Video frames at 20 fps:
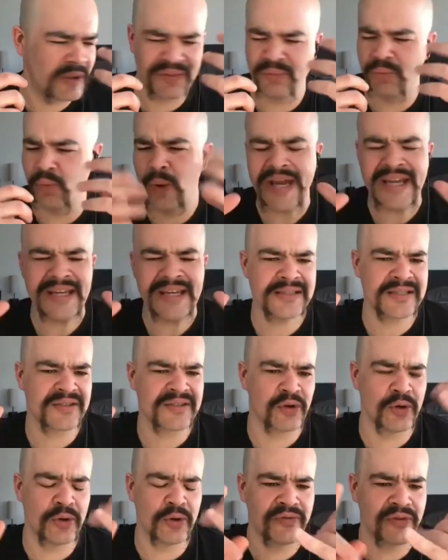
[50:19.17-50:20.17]
wings
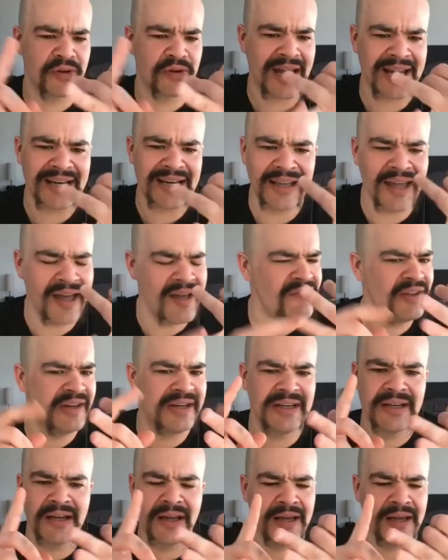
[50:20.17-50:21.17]
for
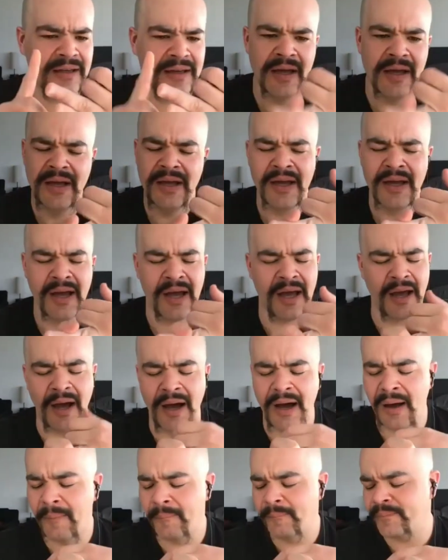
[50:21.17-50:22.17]
9/11 and
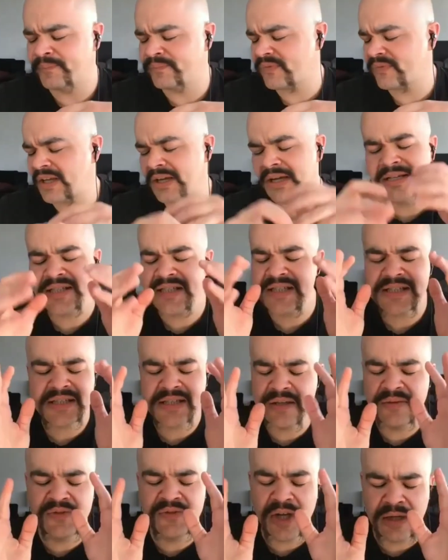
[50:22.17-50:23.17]
it's just
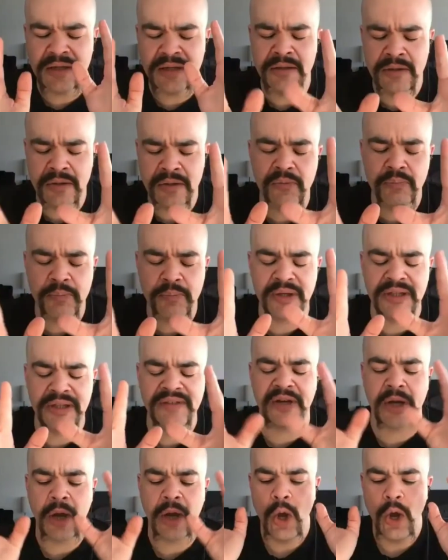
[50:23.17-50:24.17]
you're prolific.